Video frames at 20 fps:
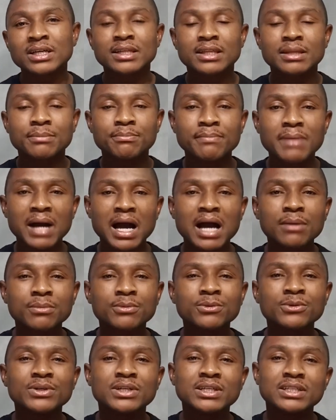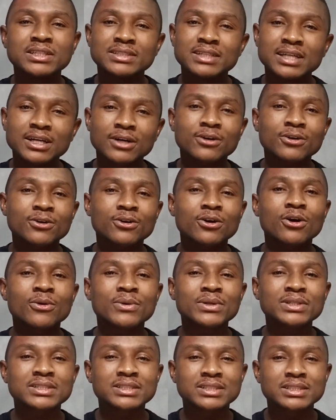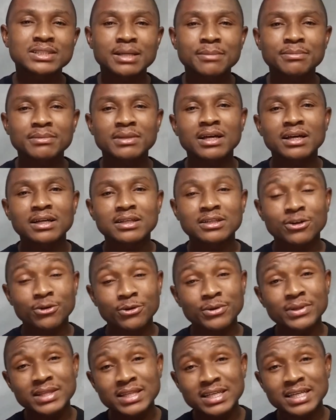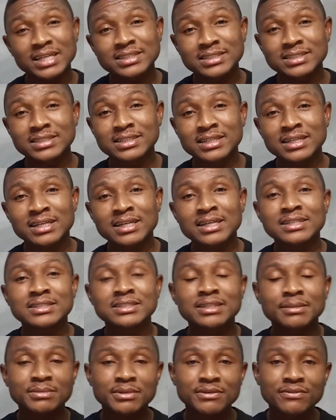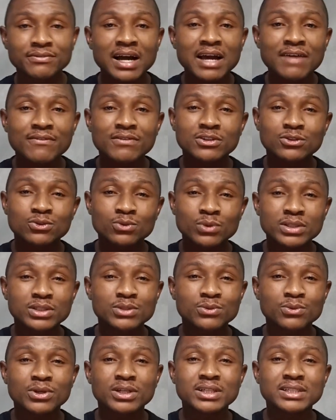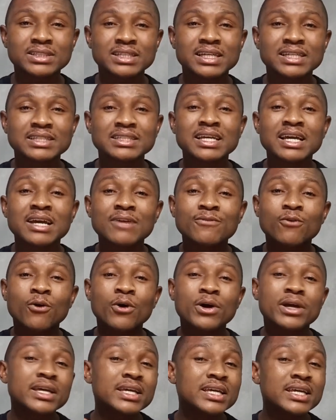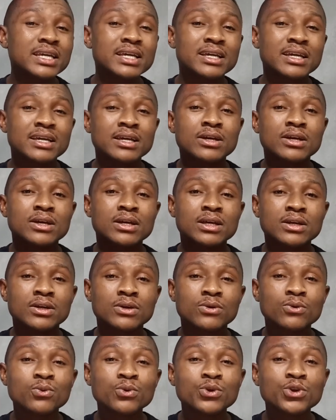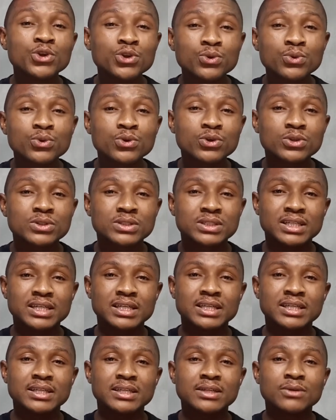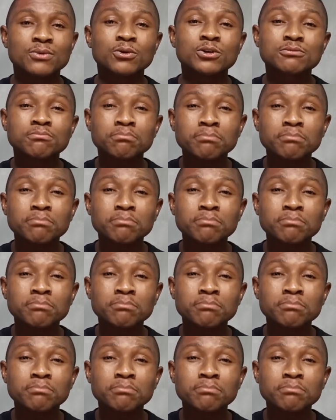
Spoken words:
The Bible in 2 Corinthians chapter 5 verse 21 says, "For he who knew no sin was